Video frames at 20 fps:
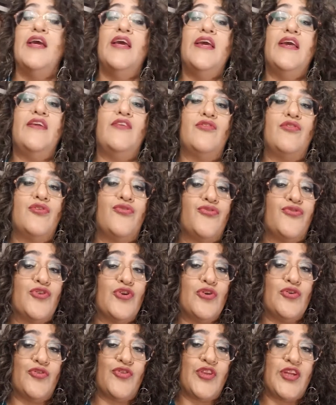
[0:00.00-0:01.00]
It is the
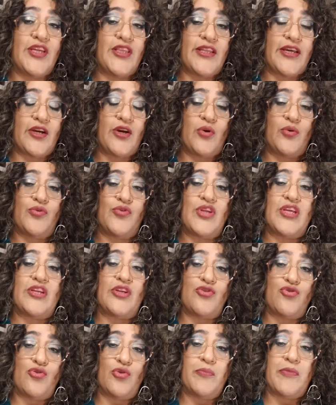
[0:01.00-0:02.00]
first thing that goes
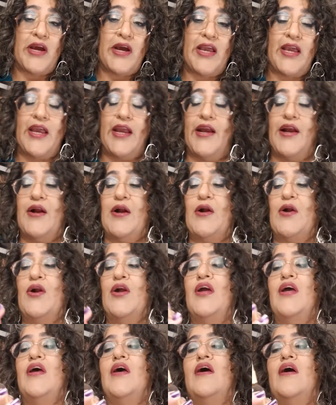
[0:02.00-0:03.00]
into my hair
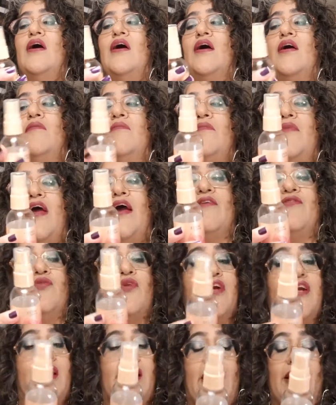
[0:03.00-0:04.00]
after
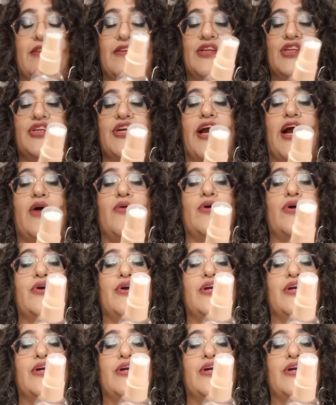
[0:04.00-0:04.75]
I get out of the shower.